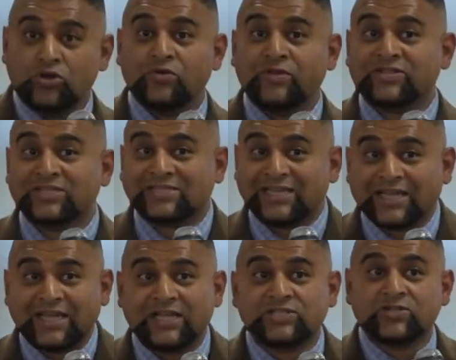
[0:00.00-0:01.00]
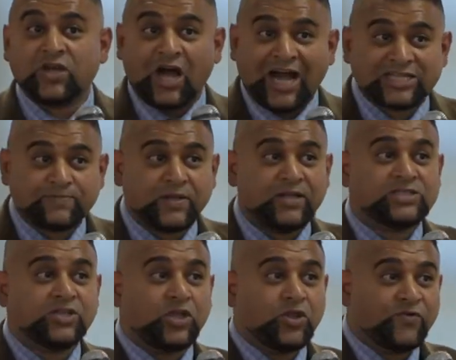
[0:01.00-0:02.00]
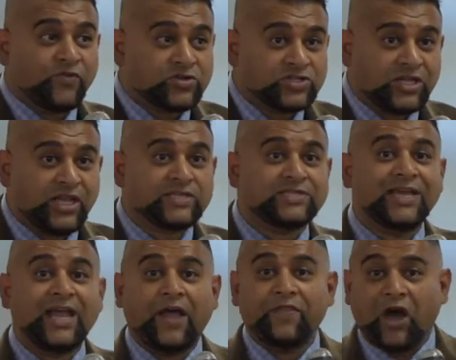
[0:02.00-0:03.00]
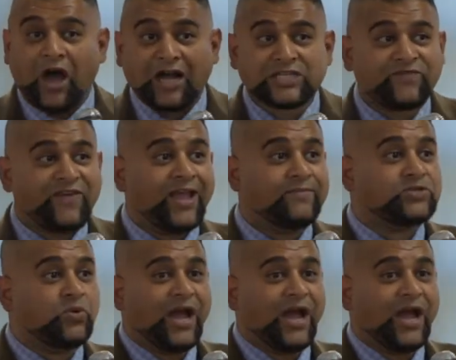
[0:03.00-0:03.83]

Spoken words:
know that the sick kids in the hospitals and the universities and the Oxfams who